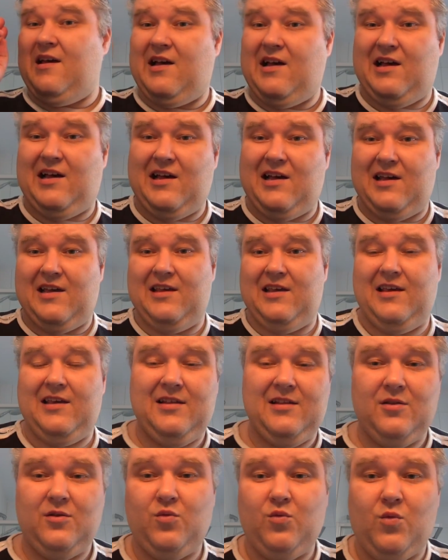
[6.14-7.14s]
Hi
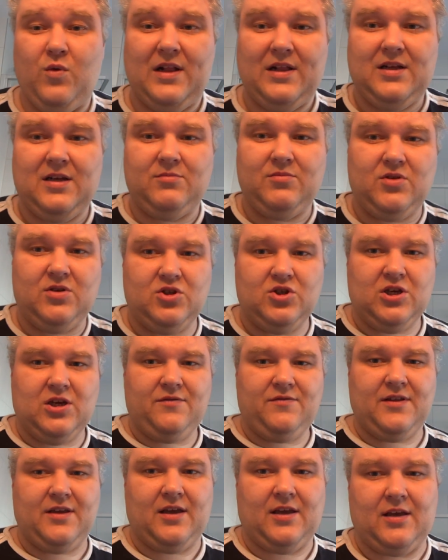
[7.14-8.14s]
and welcome to the
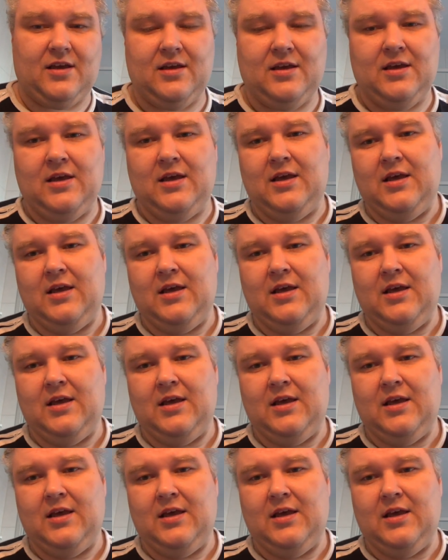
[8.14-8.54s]
Shave Tank.